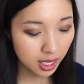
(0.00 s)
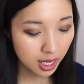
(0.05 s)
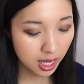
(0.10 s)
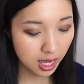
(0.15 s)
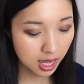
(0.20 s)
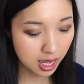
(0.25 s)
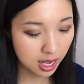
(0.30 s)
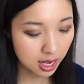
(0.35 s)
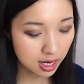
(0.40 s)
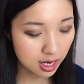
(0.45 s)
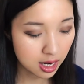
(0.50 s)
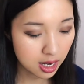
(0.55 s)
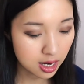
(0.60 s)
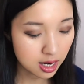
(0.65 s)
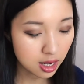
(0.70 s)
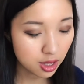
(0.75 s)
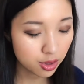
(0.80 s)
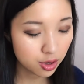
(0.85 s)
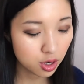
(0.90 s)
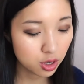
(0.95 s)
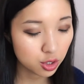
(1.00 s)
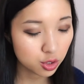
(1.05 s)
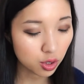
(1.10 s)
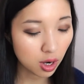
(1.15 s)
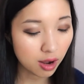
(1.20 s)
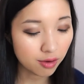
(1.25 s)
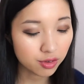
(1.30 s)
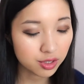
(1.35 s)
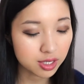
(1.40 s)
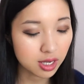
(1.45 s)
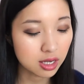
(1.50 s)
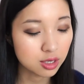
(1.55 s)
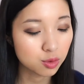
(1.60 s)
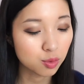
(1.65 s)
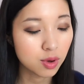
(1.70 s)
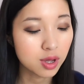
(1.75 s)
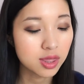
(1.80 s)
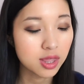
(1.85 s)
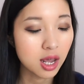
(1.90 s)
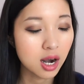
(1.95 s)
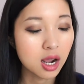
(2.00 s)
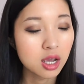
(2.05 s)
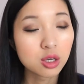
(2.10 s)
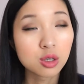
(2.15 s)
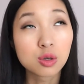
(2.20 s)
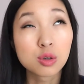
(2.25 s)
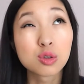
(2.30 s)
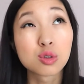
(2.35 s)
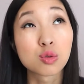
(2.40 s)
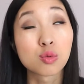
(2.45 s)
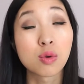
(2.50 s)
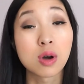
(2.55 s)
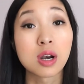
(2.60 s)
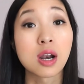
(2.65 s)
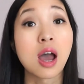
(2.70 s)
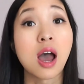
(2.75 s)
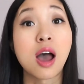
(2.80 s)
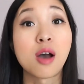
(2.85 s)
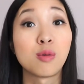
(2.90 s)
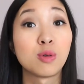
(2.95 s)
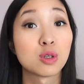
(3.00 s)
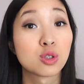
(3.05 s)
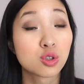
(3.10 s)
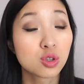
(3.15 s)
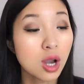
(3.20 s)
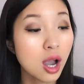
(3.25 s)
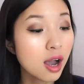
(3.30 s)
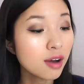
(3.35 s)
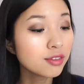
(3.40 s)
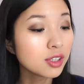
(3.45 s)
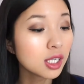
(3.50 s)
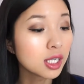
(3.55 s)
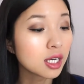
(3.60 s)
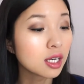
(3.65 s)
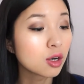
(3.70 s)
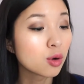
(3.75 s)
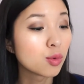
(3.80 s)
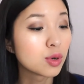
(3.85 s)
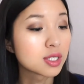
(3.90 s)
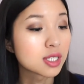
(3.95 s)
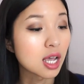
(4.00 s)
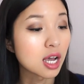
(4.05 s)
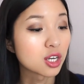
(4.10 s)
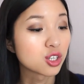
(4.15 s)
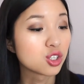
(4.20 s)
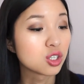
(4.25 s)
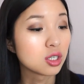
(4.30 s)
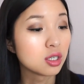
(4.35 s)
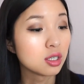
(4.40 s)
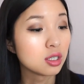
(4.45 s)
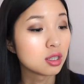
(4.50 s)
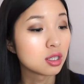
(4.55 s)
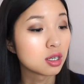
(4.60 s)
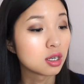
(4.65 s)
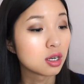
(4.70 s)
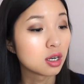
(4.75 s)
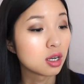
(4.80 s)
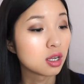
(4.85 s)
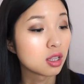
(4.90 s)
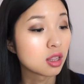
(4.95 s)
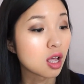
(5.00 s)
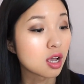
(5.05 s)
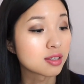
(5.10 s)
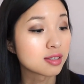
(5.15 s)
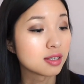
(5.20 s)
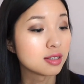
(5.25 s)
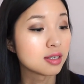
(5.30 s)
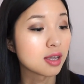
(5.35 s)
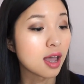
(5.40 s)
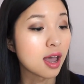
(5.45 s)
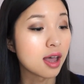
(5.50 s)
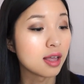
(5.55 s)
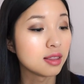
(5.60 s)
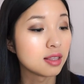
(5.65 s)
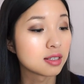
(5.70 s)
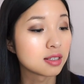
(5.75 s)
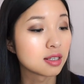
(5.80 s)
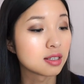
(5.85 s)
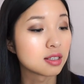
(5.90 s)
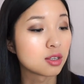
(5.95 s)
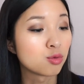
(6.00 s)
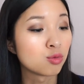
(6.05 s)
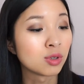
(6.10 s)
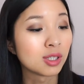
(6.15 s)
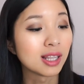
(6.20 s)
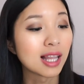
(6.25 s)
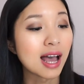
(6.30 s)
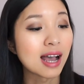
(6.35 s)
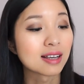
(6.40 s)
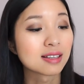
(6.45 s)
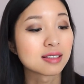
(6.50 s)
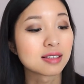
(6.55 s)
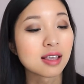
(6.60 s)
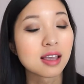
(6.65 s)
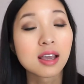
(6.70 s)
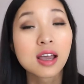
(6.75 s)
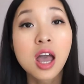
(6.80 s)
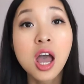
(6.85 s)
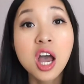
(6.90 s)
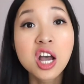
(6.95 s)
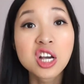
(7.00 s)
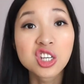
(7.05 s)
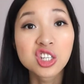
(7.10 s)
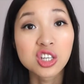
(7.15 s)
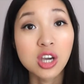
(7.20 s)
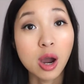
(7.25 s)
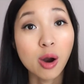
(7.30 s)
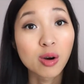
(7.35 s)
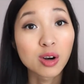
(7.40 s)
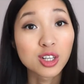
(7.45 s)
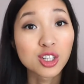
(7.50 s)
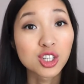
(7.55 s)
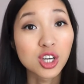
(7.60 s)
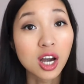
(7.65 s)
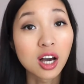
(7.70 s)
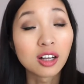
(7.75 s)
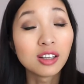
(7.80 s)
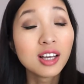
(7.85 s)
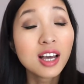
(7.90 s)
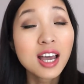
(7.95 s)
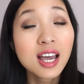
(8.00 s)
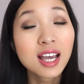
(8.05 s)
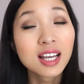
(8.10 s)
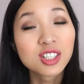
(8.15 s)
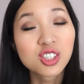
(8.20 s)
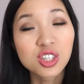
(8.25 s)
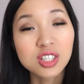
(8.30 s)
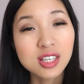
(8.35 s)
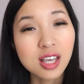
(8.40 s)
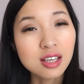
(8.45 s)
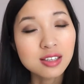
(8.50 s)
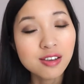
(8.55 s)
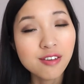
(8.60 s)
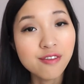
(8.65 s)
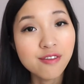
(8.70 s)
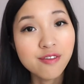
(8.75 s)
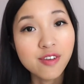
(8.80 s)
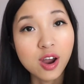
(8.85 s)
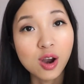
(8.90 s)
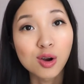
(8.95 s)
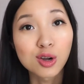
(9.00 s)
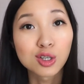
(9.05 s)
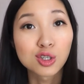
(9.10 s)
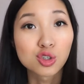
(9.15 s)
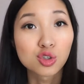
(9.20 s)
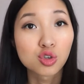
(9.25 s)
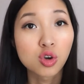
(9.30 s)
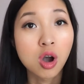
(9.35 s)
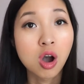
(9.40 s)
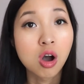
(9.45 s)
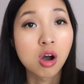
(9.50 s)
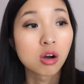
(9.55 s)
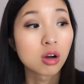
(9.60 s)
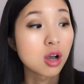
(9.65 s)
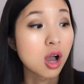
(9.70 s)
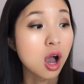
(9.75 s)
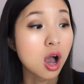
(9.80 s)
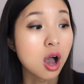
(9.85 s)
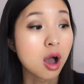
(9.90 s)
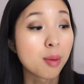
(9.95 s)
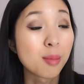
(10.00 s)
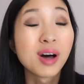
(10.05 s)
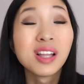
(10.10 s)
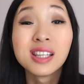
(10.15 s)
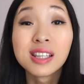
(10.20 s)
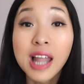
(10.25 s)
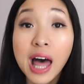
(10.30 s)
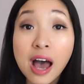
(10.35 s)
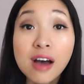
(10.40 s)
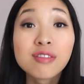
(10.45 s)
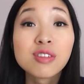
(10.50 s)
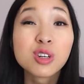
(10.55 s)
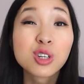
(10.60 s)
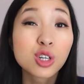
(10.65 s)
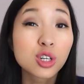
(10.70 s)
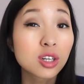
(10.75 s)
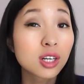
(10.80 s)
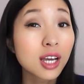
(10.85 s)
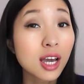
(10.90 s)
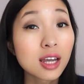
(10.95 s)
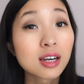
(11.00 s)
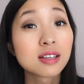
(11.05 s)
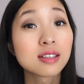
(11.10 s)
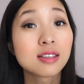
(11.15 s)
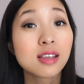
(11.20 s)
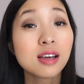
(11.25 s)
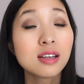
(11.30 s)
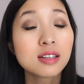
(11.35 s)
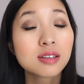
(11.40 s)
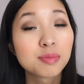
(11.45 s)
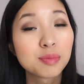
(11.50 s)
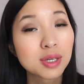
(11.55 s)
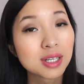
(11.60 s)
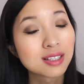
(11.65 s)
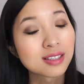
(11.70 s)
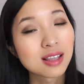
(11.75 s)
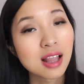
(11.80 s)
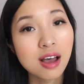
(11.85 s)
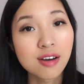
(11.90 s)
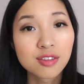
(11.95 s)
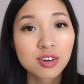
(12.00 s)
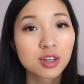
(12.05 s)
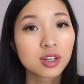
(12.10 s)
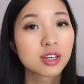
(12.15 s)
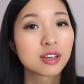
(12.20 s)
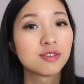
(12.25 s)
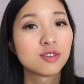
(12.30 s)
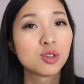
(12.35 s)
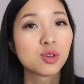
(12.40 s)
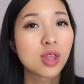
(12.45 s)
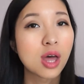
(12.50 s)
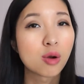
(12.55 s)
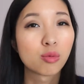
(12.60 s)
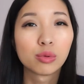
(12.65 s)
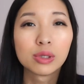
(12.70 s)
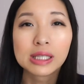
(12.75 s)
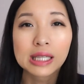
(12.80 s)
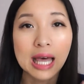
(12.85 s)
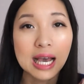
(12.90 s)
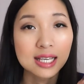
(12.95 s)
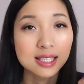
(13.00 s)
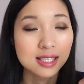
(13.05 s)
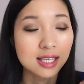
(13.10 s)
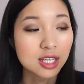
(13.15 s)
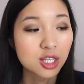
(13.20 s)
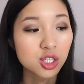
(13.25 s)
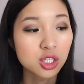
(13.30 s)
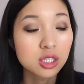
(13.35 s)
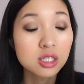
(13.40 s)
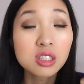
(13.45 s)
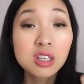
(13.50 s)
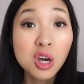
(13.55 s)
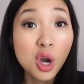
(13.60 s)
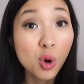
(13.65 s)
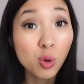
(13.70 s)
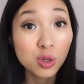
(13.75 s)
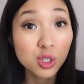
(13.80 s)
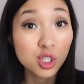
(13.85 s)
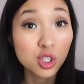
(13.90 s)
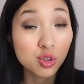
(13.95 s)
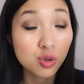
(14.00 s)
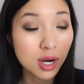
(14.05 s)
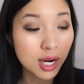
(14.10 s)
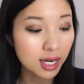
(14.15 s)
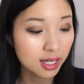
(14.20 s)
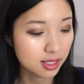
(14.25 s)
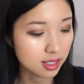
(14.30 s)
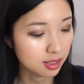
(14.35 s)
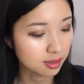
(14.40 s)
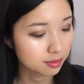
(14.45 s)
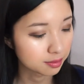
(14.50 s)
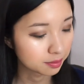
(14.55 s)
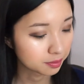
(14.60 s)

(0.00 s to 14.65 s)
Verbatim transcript: And another travel size one that I used when I was traveling was actually the L'Occitane. This is the Relaxing Shower Gel. It just has a very strong um, lavender kind of scent because lavender gives you that relaxation, which is great.